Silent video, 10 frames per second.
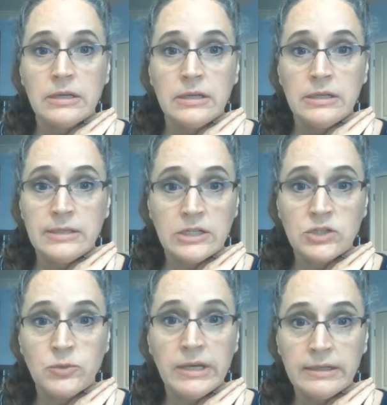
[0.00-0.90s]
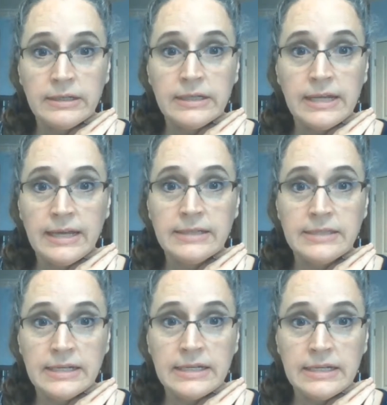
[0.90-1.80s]
sexuality as
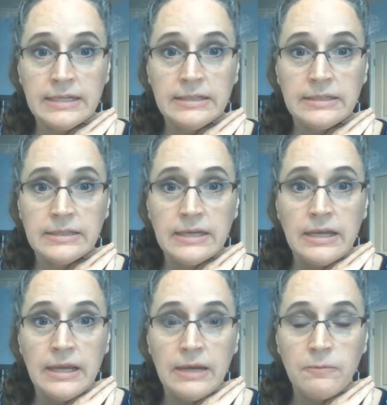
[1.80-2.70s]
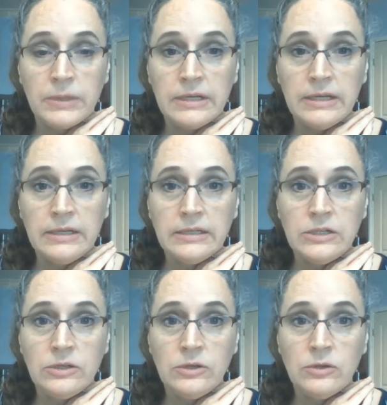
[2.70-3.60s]
it is, and we need
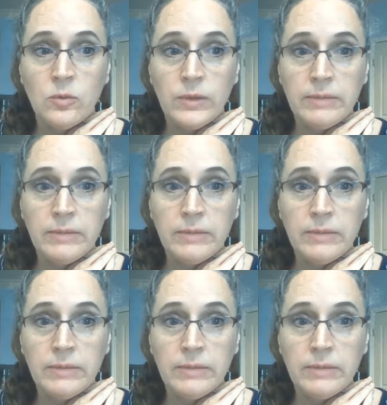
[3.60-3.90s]
to quit